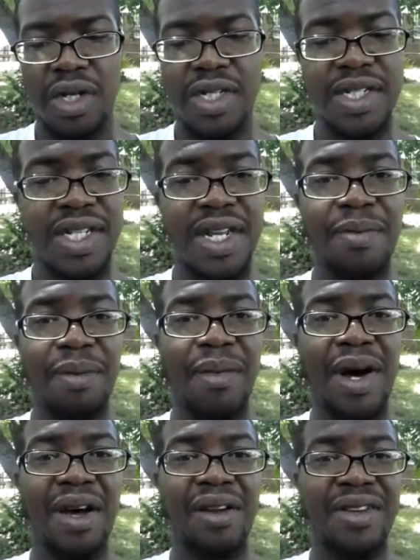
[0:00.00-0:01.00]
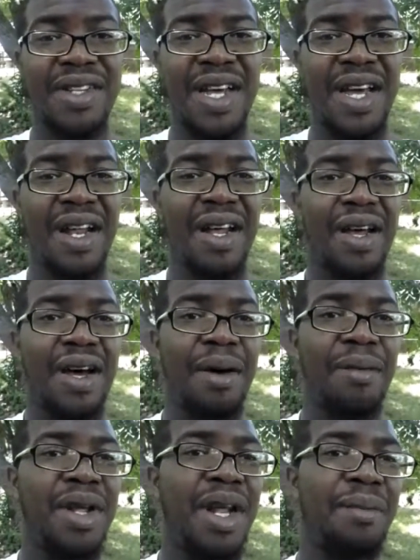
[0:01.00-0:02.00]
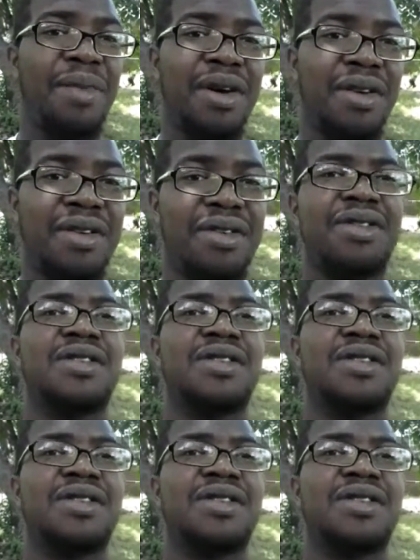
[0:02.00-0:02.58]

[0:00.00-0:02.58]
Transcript: just keep in mind on that. I mean, I'm not